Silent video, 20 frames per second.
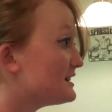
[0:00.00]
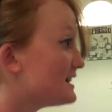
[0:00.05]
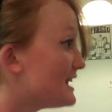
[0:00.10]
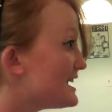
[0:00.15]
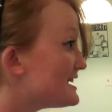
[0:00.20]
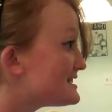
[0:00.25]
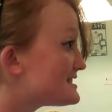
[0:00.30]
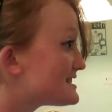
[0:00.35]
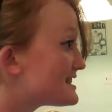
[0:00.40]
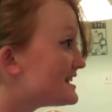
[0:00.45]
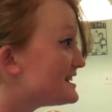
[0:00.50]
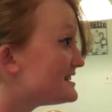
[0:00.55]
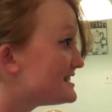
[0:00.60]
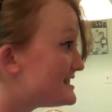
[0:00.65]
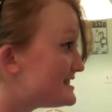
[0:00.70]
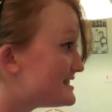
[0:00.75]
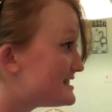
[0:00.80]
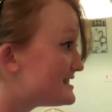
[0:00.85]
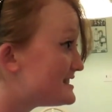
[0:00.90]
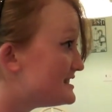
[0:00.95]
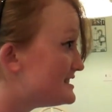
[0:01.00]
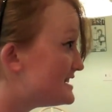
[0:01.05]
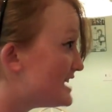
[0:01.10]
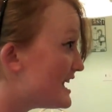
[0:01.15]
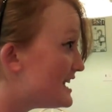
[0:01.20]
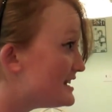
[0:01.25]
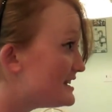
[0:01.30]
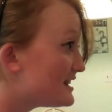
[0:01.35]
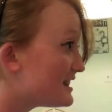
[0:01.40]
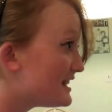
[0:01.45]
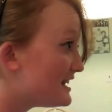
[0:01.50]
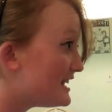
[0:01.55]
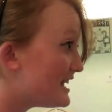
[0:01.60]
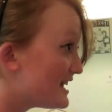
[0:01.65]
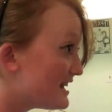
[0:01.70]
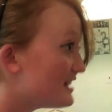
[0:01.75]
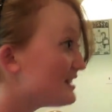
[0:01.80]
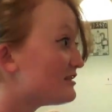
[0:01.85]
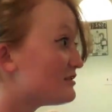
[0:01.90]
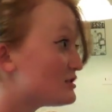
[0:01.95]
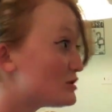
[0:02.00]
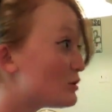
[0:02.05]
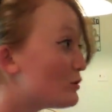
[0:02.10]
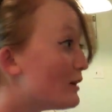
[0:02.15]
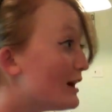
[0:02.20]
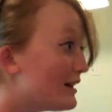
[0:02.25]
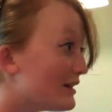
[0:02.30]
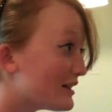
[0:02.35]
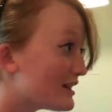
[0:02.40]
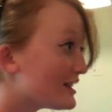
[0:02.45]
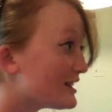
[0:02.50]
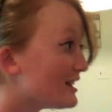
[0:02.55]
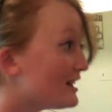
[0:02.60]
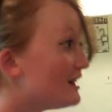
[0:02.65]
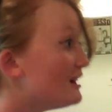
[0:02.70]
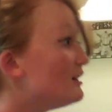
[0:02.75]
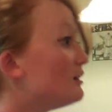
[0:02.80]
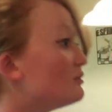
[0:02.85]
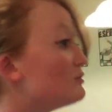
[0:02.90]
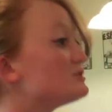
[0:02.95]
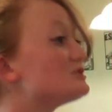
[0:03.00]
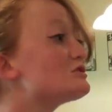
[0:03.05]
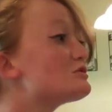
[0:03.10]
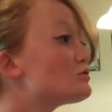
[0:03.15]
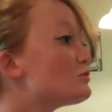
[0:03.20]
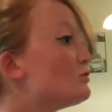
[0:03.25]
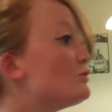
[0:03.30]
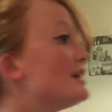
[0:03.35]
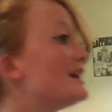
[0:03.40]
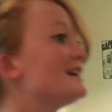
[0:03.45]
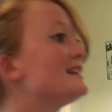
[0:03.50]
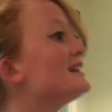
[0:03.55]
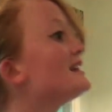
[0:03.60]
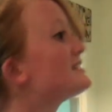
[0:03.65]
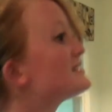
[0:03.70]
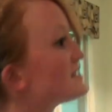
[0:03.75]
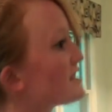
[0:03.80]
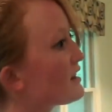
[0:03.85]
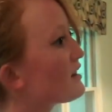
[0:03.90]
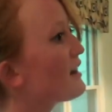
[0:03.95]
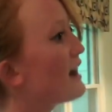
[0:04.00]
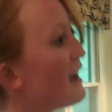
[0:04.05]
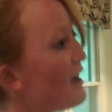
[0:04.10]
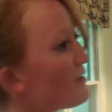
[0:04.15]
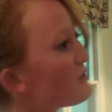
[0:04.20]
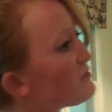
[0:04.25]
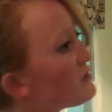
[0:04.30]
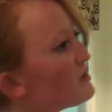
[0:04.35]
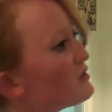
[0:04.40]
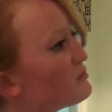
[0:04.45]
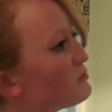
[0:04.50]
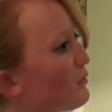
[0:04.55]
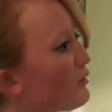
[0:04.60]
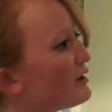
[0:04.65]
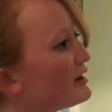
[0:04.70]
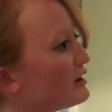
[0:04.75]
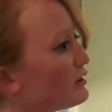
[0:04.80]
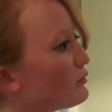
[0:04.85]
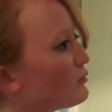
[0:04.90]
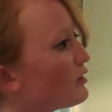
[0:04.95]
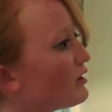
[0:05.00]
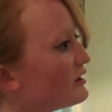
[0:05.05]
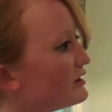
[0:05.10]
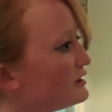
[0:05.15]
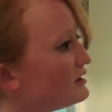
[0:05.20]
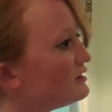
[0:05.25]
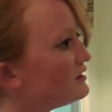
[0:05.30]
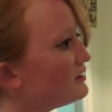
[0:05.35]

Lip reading: less than 10 to the negative 12th, which is way less than our alpha of 0.01.